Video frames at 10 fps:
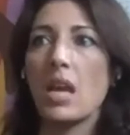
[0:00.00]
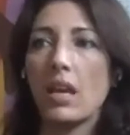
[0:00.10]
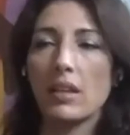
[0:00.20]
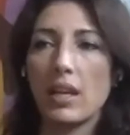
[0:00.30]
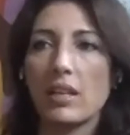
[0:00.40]

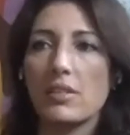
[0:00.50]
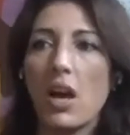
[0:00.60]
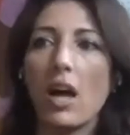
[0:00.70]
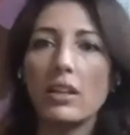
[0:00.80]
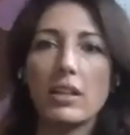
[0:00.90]
it's
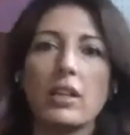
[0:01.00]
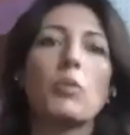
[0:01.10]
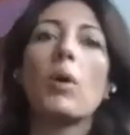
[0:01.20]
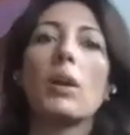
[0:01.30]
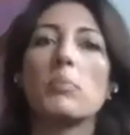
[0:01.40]
all like in
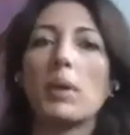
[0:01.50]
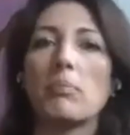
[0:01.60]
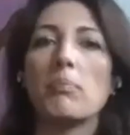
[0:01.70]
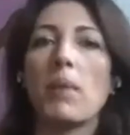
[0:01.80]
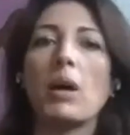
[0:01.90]
one big
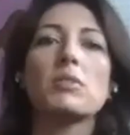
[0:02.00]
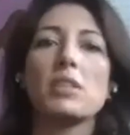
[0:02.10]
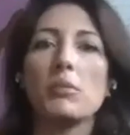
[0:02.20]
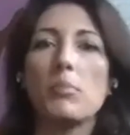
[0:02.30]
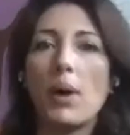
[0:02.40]

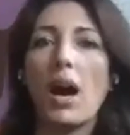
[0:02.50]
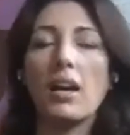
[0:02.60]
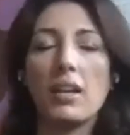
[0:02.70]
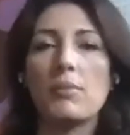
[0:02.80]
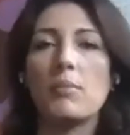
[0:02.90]
melting
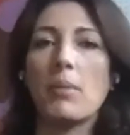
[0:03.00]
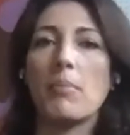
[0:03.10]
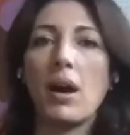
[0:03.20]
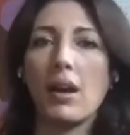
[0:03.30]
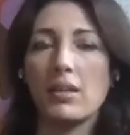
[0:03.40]
pot in my
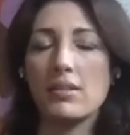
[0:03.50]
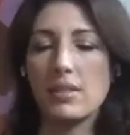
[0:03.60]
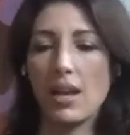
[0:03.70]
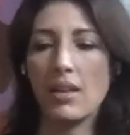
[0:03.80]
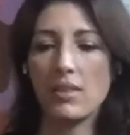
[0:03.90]
mind.
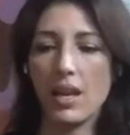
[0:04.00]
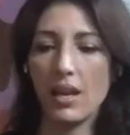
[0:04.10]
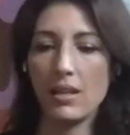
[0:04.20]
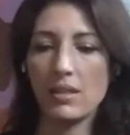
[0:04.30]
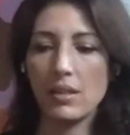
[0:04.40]
And
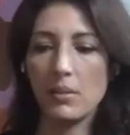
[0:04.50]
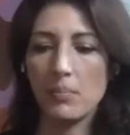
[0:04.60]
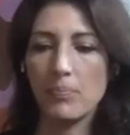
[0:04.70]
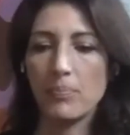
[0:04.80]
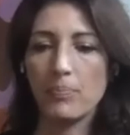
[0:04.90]
then
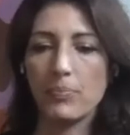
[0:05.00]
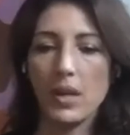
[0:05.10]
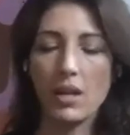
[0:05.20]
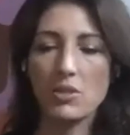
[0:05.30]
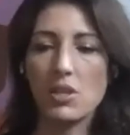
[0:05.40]

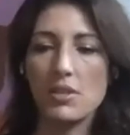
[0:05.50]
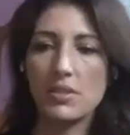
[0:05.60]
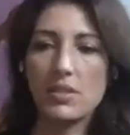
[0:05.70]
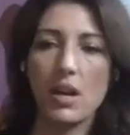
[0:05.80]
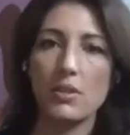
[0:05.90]
I just
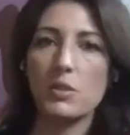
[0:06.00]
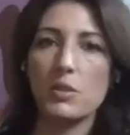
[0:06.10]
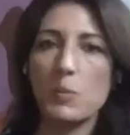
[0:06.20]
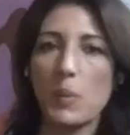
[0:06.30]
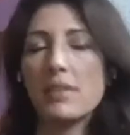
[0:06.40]
start
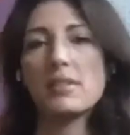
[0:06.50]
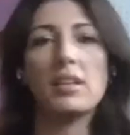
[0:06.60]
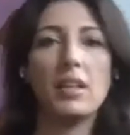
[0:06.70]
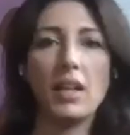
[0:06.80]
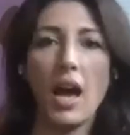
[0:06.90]

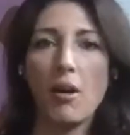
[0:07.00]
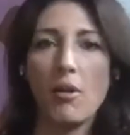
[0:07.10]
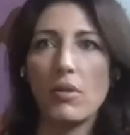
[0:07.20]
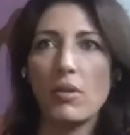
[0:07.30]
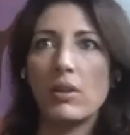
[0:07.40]
spacing it
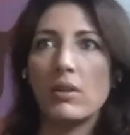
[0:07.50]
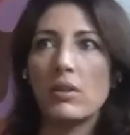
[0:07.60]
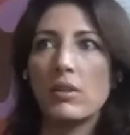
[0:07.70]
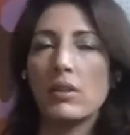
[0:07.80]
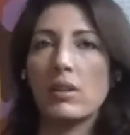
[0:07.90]
out,
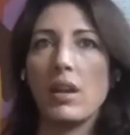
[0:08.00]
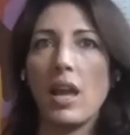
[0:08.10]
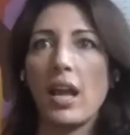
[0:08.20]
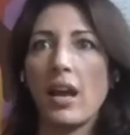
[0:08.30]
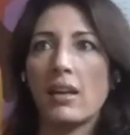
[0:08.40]

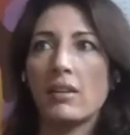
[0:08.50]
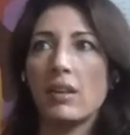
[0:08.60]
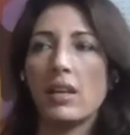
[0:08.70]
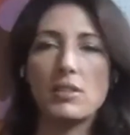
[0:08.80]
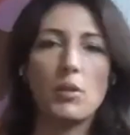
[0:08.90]
and
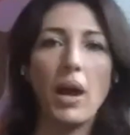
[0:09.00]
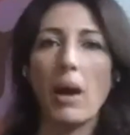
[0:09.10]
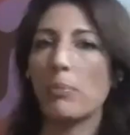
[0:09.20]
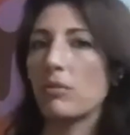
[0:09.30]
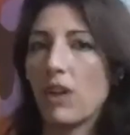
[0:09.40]
it's a
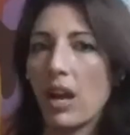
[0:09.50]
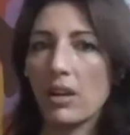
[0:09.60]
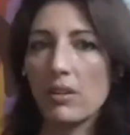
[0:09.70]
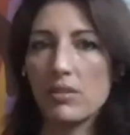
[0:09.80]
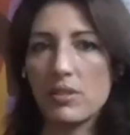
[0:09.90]
rapid
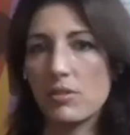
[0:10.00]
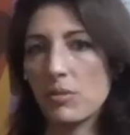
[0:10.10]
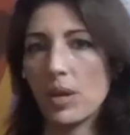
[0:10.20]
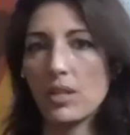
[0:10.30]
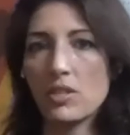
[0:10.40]
fire
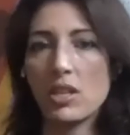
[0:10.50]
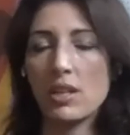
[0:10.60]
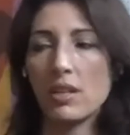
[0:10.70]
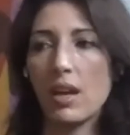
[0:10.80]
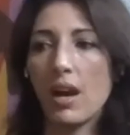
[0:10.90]
situation.